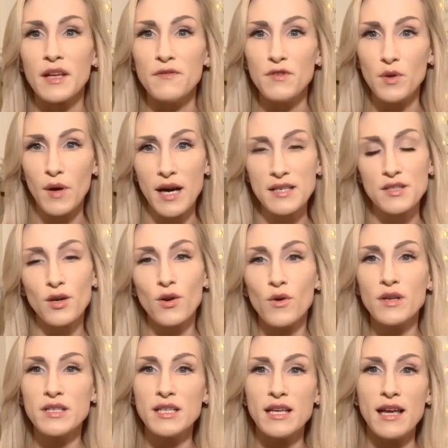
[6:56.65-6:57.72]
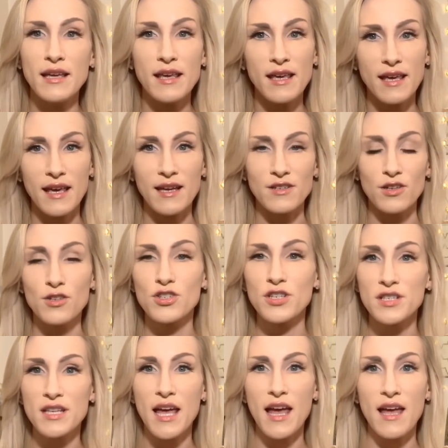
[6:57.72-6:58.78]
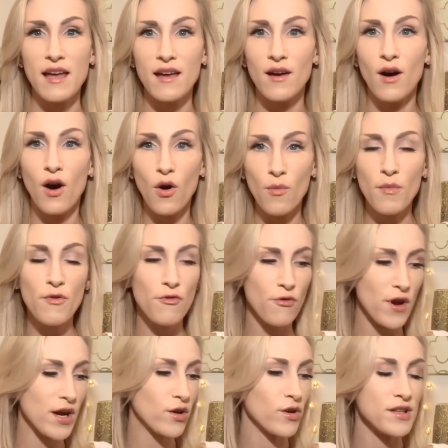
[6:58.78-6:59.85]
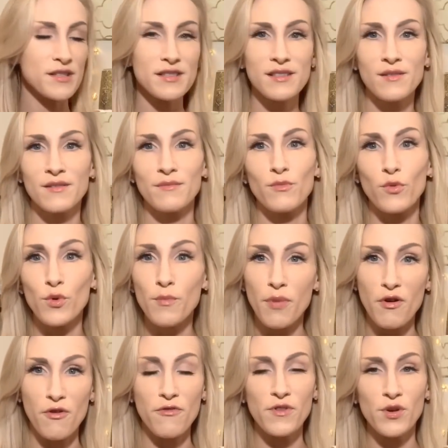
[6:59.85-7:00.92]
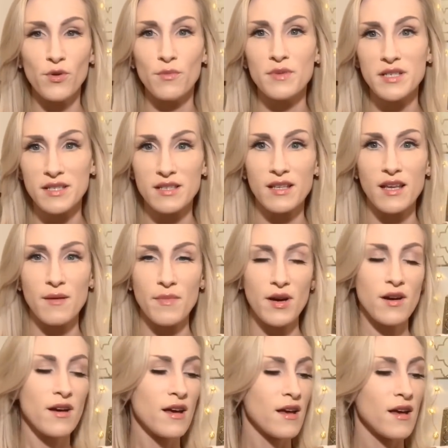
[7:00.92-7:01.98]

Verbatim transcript: If you guys are going to Yankee Candle, just a home fragrance room perfume disclaimer.